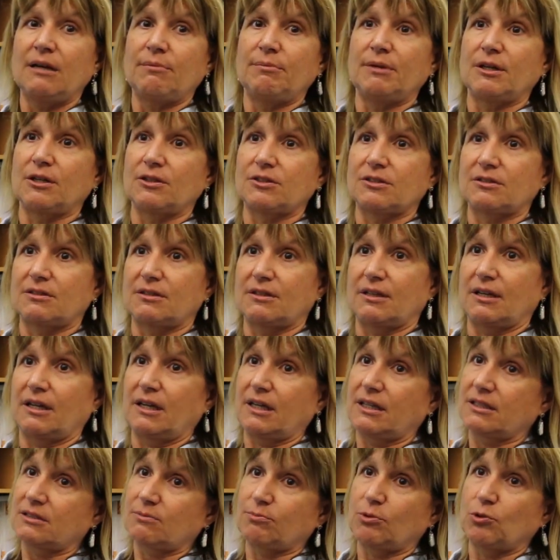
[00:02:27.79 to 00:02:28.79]
because
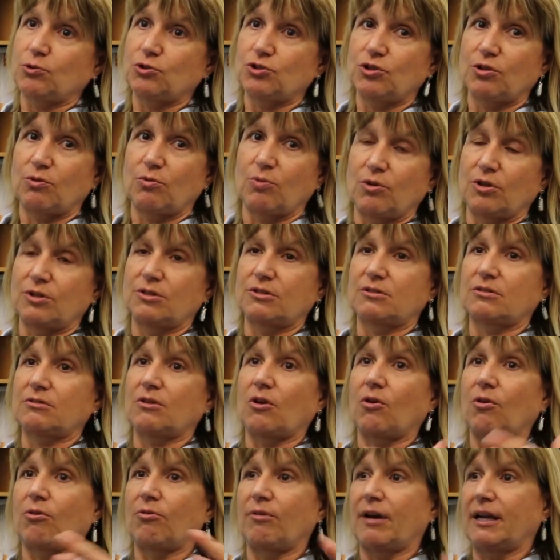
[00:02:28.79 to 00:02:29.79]
exposure was
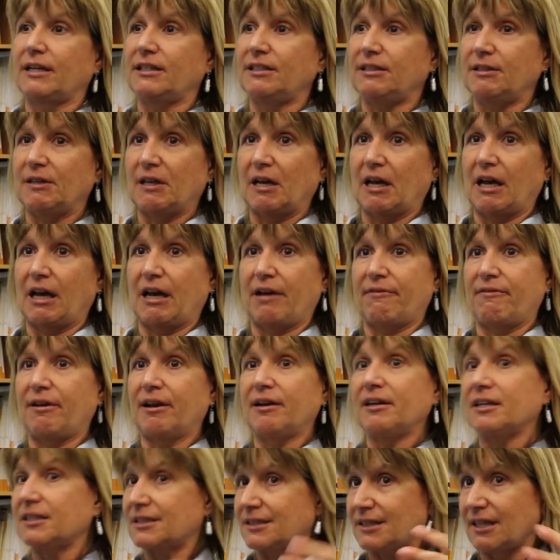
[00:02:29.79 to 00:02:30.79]
already
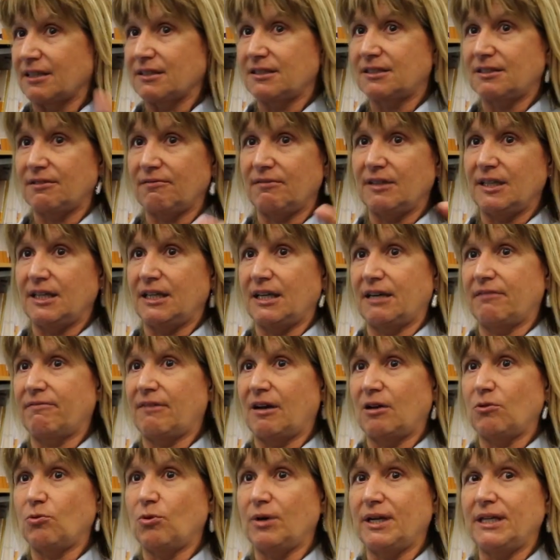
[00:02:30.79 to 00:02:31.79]
very extensively
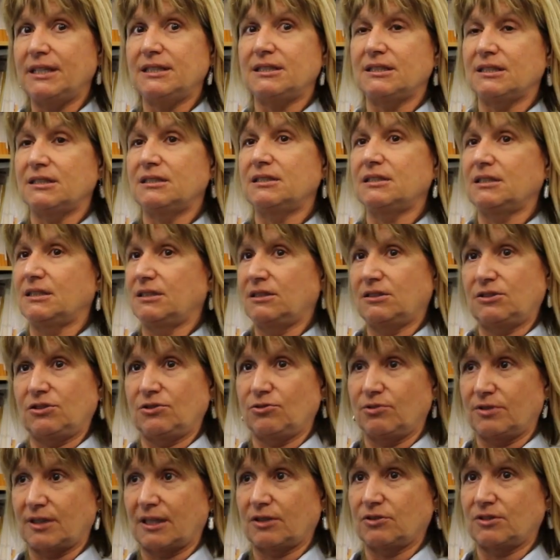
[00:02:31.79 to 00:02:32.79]
evaluated in
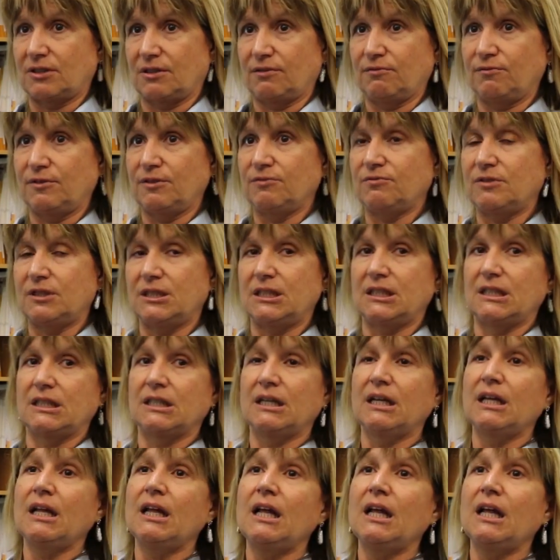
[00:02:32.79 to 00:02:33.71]
2015.